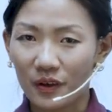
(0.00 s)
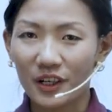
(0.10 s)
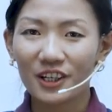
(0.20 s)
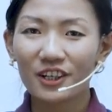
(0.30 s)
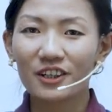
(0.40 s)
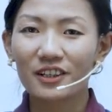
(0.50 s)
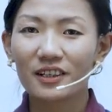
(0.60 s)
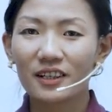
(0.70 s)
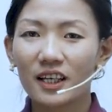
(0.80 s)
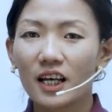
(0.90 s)
Very good.
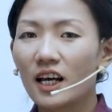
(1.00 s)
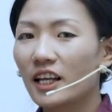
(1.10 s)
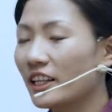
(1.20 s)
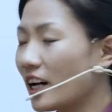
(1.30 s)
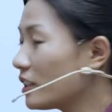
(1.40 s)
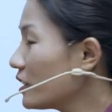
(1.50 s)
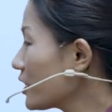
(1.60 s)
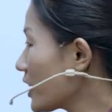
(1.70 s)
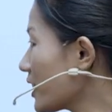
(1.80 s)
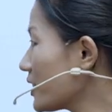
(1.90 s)
Now
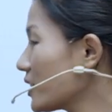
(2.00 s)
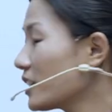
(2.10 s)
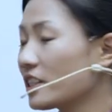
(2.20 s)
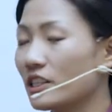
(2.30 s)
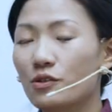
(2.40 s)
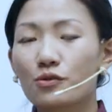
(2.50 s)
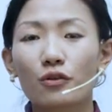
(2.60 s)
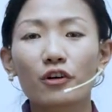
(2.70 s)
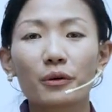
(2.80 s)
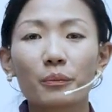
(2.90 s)
look at this
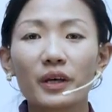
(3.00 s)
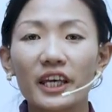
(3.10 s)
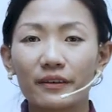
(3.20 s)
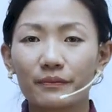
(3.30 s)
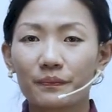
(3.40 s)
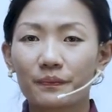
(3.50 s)
drawing B.